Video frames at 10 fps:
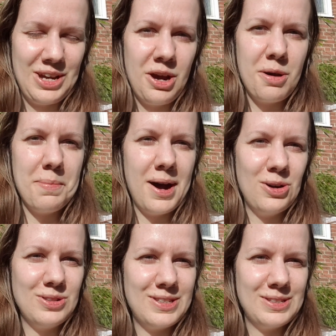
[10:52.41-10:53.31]

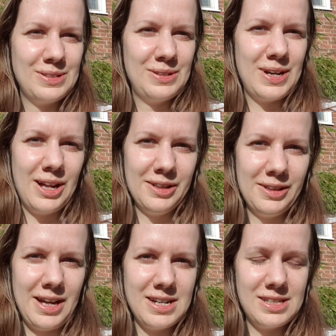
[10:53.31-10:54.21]
about
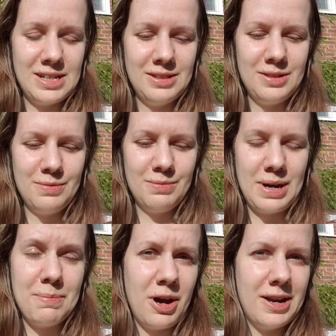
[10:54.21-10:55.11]
alkalizing
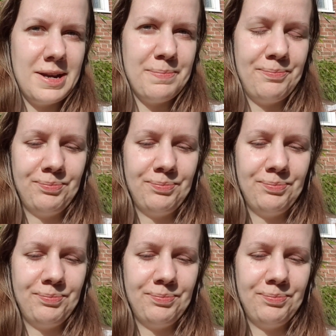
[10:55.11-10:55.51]
my body.